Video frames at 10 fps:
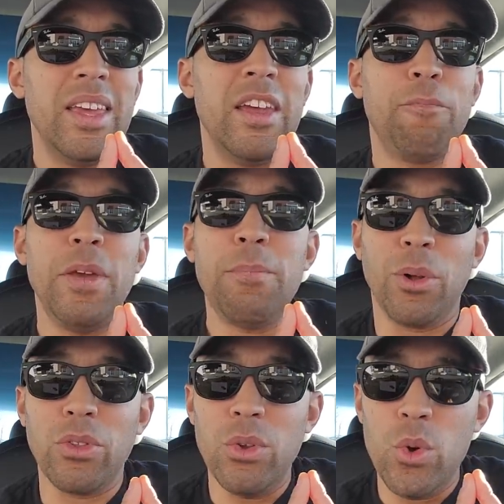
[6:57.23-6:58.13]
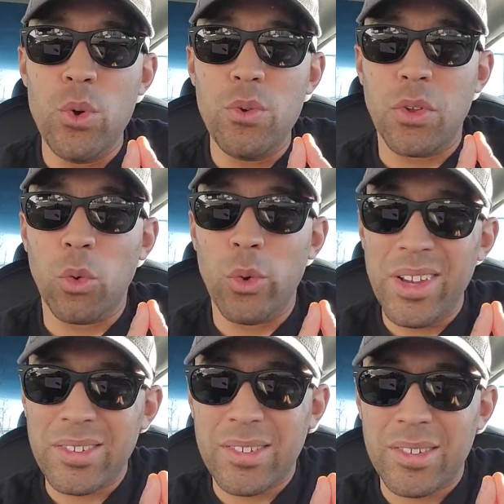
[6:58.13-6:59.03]
If people knew the
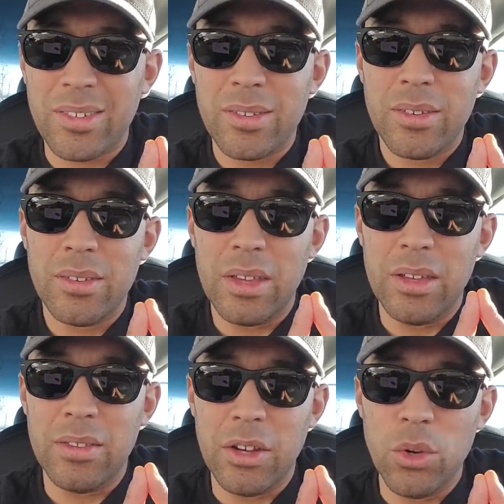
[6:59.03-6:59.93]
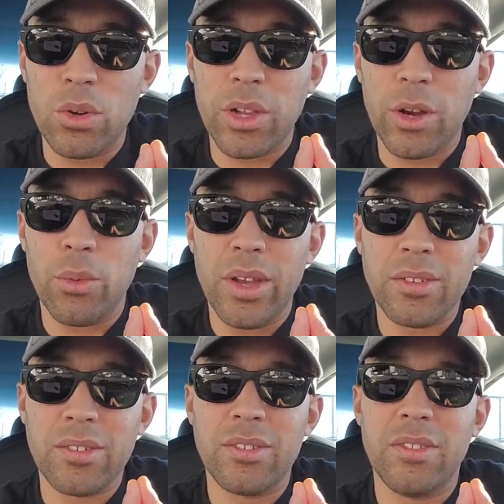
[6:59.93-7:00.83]
risks, the the nuclear
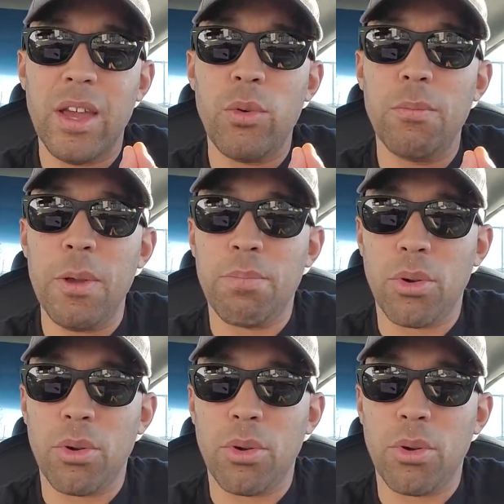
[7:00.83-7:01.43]
risks, they would be